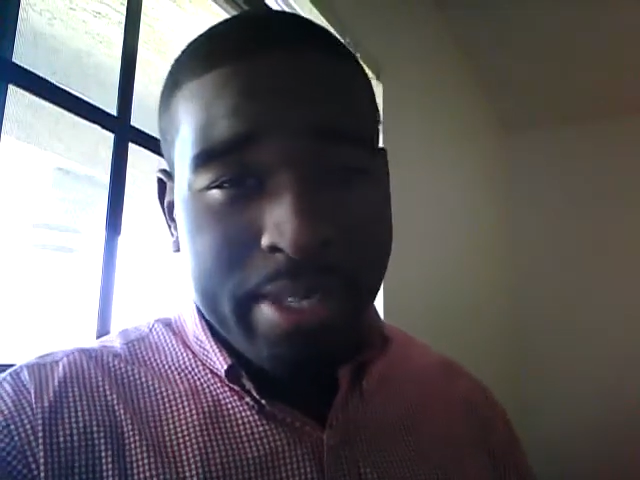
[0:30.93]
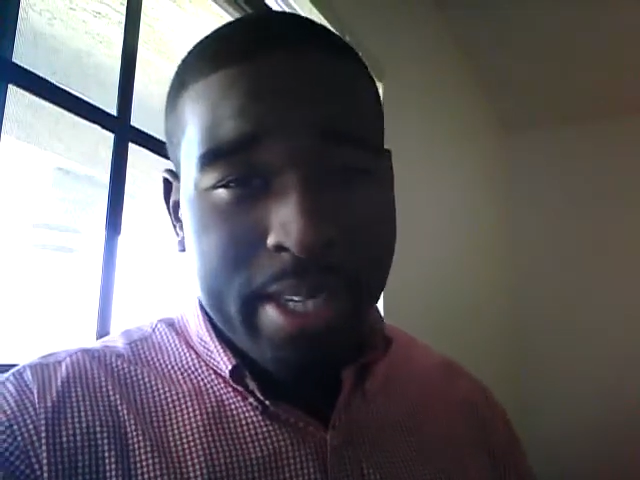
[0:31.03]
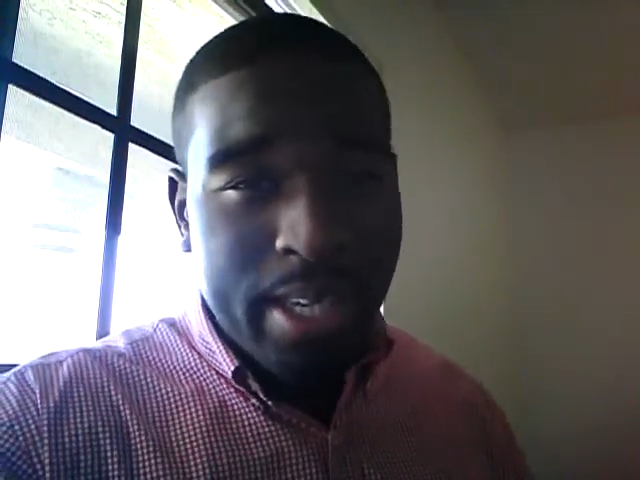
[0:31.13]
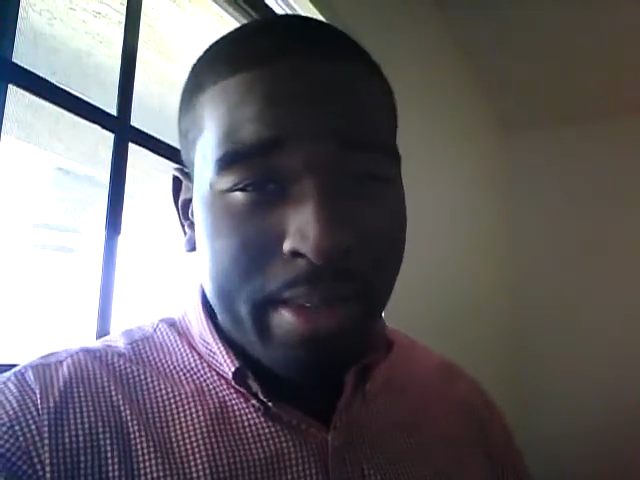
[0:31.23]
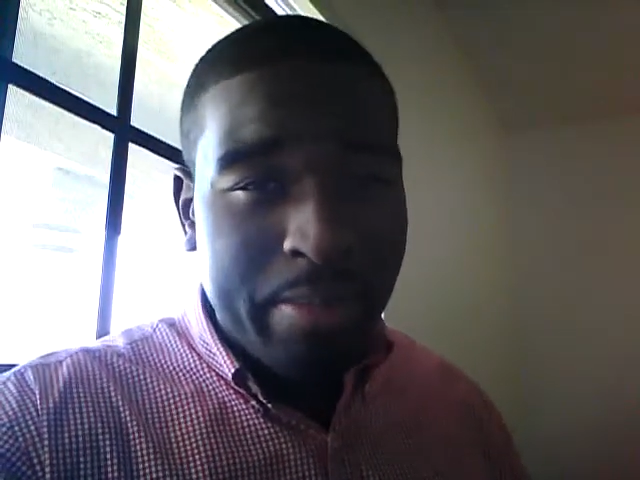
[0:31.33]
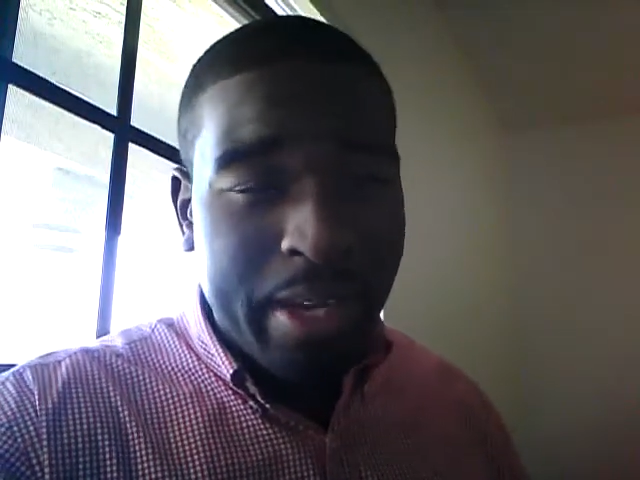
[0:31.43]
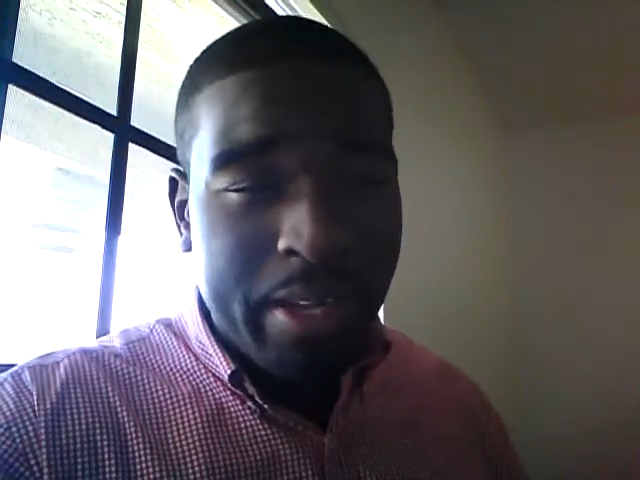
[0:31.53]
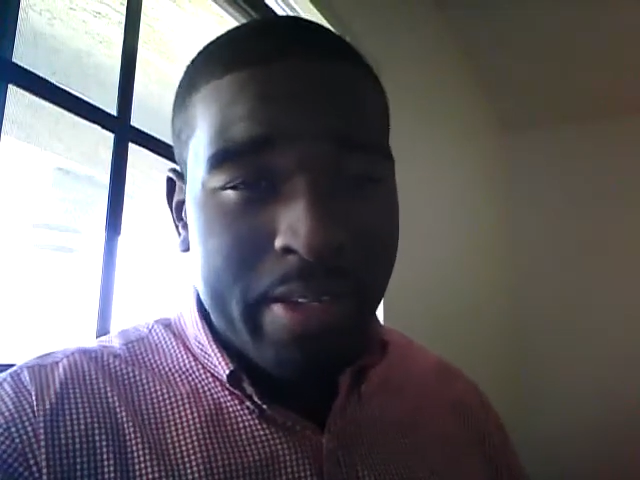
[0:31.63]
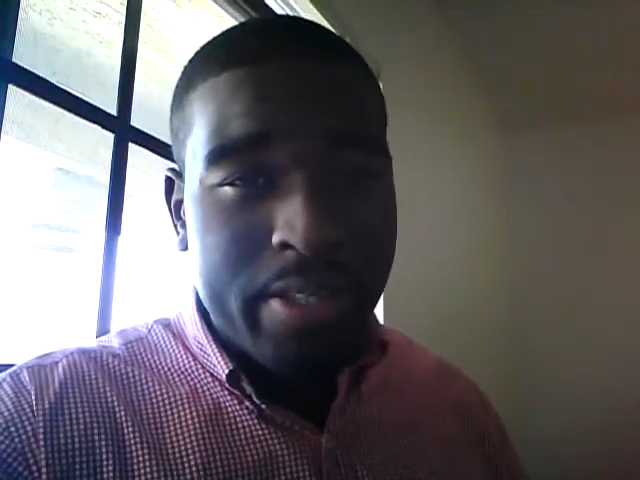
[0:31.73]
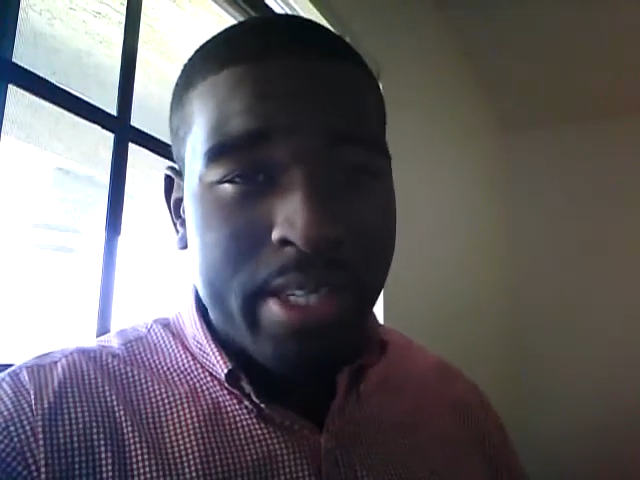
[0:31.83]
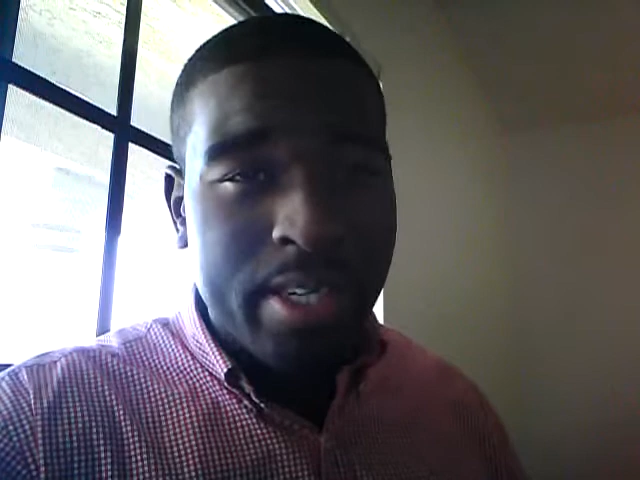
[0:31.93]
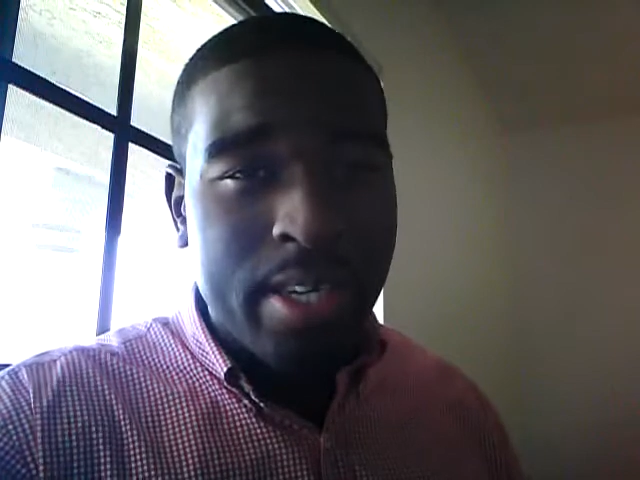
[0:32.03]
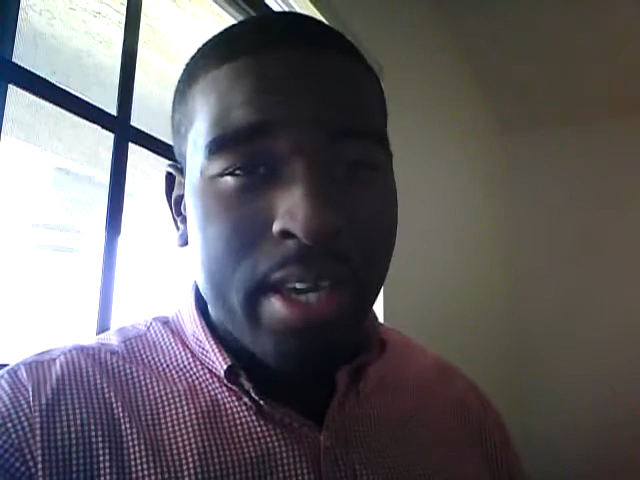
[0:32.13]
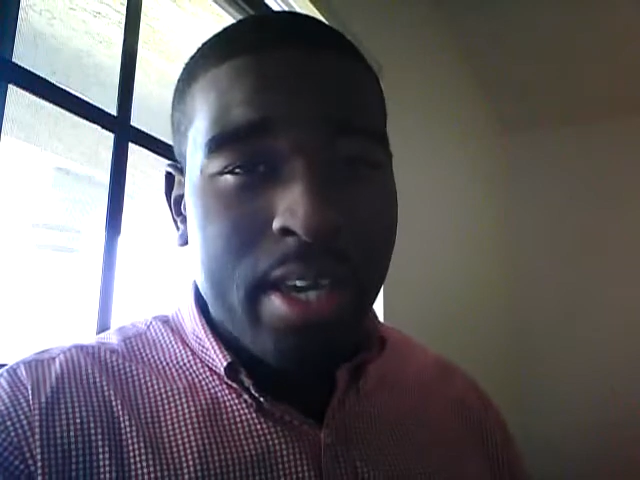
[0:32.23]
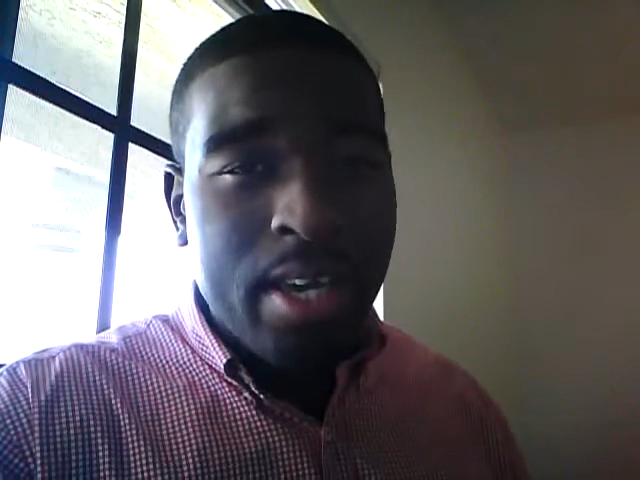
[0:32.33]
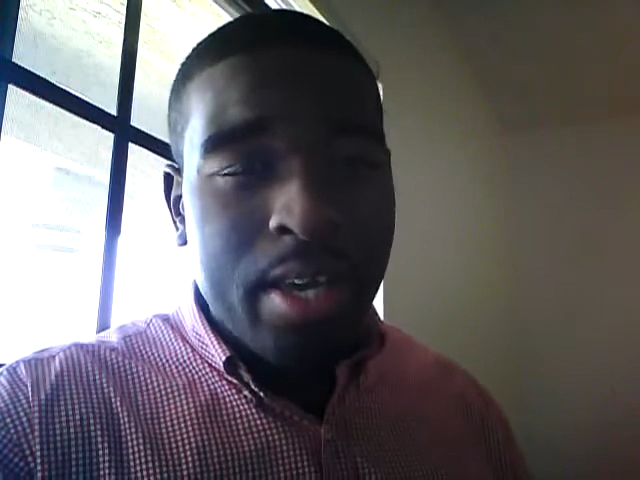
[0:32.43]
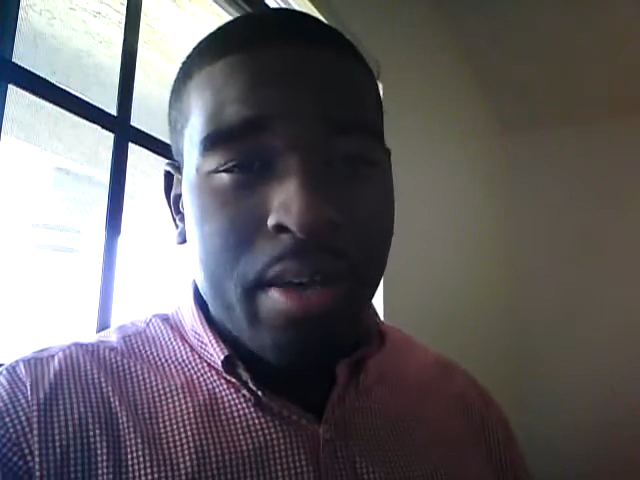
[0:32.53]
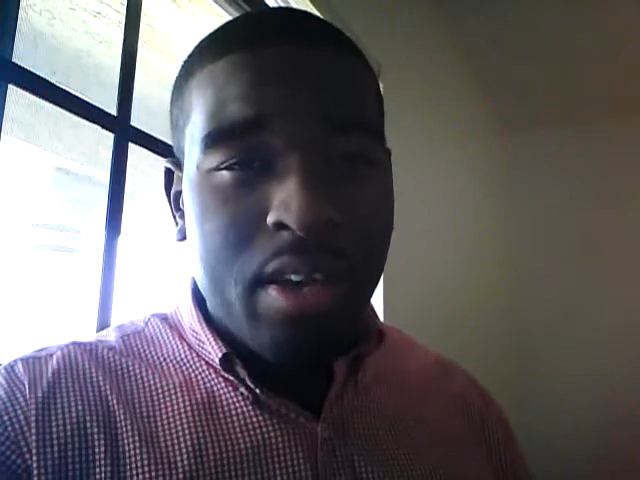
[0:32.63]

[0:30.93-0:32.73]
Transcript: names and emails. And